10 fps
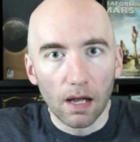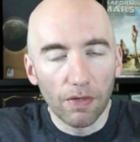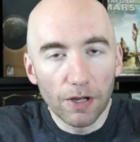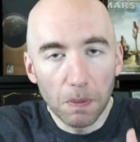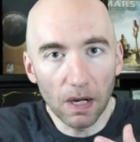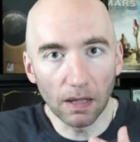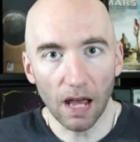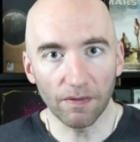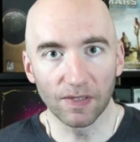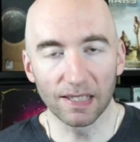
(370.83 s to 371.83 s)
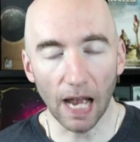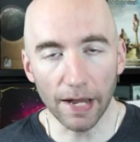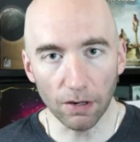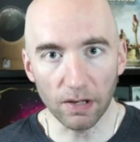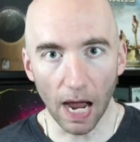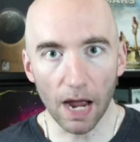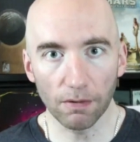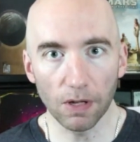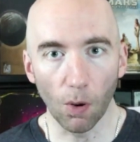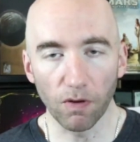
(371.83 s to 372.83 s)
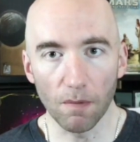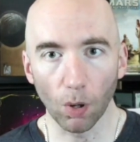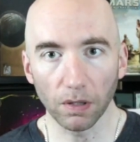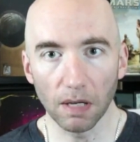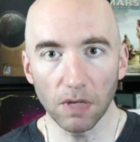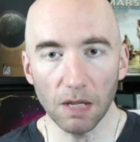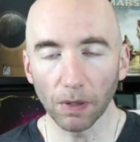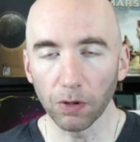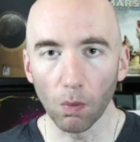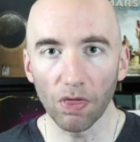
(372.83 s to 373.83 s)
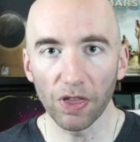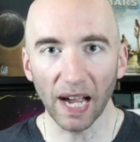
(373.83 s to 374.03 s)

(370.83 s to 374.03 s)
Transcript: there's been a lot of designer diary over on BoardGameGeek, but the one thing I